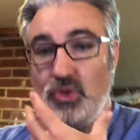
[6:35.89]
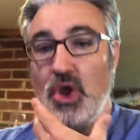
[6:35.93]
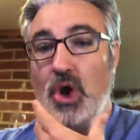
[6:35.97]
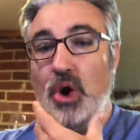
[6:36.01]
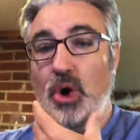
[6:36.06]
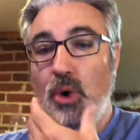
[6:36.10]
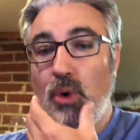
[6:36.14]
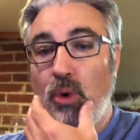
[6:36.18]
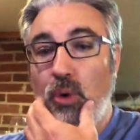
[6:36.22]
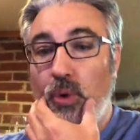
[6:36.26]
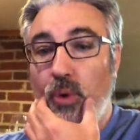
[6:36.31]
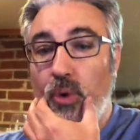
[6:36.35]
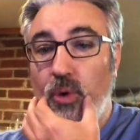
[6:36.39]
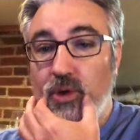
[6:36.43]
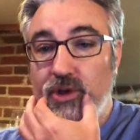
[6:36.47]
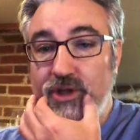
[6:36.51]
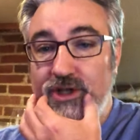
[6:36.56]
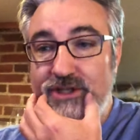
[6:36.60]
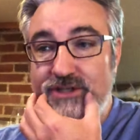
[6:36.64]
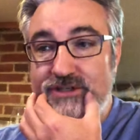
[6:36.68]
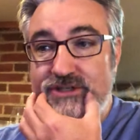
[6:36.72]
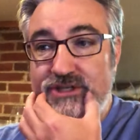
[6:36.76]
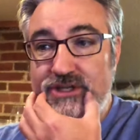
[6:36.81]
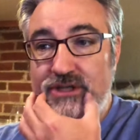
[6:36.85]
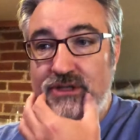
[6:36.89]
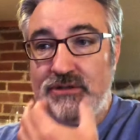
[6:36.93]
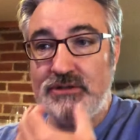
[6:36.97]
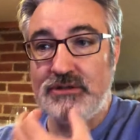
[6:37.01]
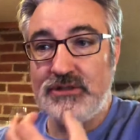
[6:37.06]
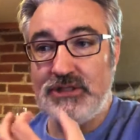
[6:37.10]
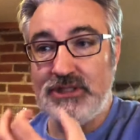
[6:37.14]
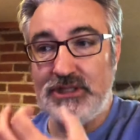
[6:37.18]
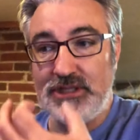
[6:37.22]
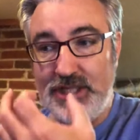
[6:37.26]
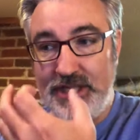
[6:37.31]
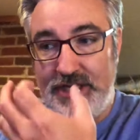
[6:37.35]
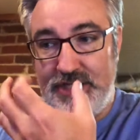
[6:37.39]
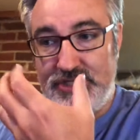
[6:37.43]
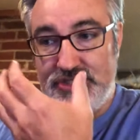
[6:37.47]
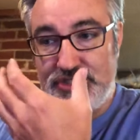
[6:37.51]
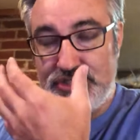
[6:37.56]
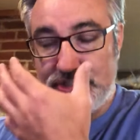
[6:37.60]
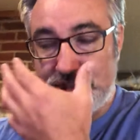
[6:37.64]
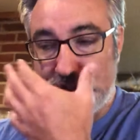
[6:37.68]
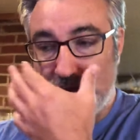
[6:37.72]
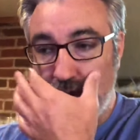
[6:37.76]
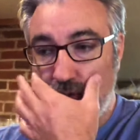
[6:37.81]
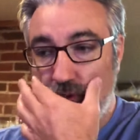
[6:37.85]
hold it, let it
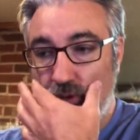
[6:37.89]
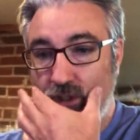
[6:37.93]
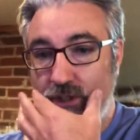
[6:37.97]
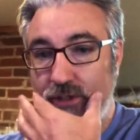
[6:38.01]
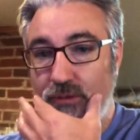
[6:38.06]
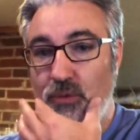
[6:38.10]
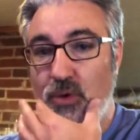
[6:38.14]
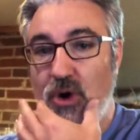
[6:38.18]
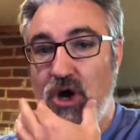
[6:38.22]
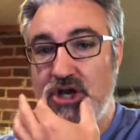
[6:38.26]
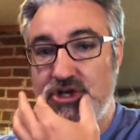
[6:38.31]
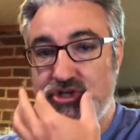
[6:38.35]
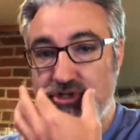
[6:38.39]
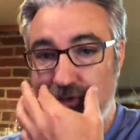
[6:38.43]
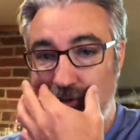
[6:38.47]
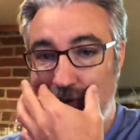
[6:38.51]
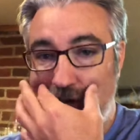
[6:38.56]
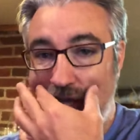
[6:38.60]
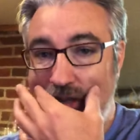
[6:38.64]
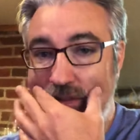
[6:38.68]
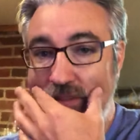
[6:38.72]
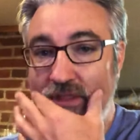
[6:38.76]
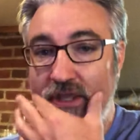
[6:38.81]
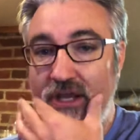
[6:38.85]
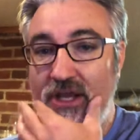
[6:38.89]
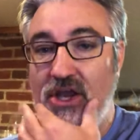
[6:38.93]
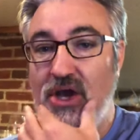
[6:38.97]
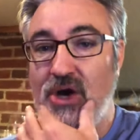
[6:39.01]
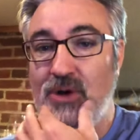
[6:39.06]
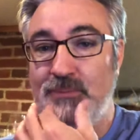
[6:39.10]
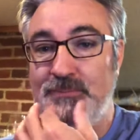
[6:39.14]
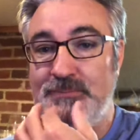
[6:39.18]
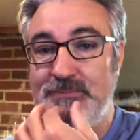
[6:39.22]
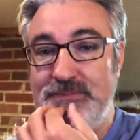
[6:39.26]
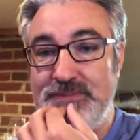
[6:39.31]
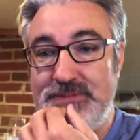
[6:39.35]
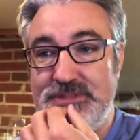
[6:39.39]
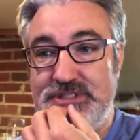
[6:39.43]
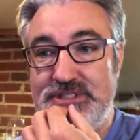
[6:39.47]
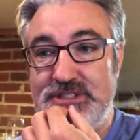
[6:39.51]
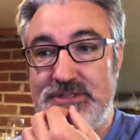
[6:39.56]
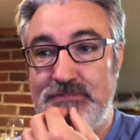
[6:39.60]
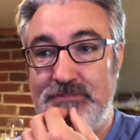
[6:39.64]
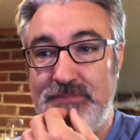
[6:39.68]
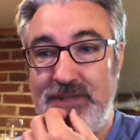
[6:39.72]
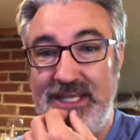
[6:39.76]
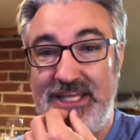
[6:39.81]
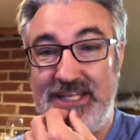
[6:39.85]
slowly wash around the gums,
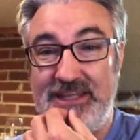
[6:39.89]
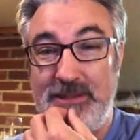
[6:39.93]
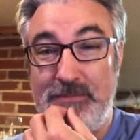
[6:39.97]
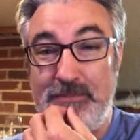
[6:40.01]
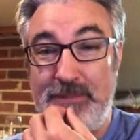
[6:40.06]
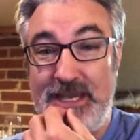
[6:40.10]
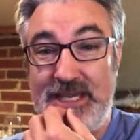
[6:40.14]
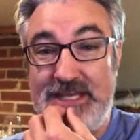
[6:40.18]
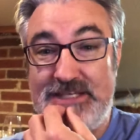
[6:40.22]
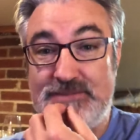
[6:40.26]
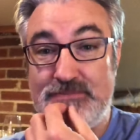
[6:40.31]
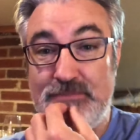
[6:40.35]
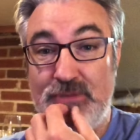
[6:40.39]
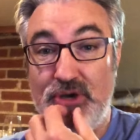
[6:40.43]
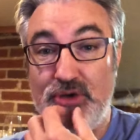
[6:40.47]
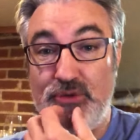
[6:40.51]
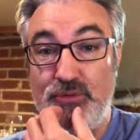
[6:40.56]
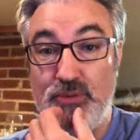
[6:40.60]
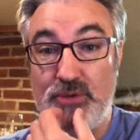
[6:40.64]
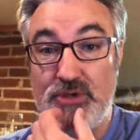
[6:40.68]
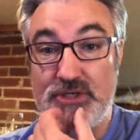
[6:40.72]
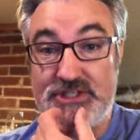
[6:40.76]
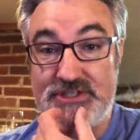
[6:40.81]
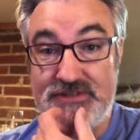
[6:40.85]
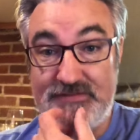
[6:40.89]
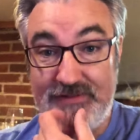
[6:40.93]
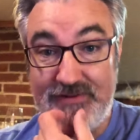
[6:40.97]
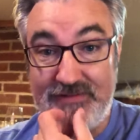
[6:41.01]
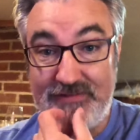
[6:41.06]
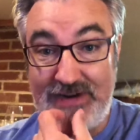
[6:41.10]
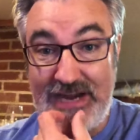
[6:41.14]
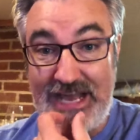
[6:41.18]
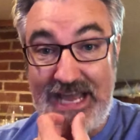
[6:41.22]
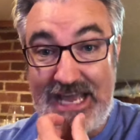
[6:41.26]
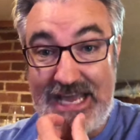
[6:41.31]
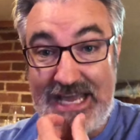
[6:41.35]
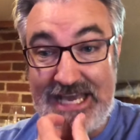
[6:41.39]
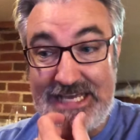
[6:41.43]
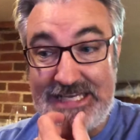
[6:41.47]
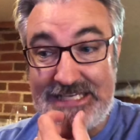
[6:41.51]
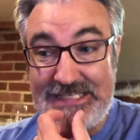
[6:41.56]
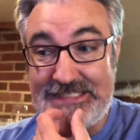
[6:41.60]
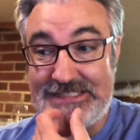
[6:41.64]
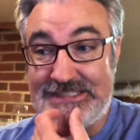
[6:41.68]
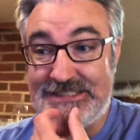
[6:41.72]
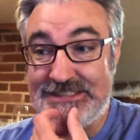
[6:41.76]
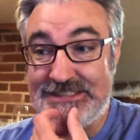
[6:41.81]
make it the best mouthwash you've ever had.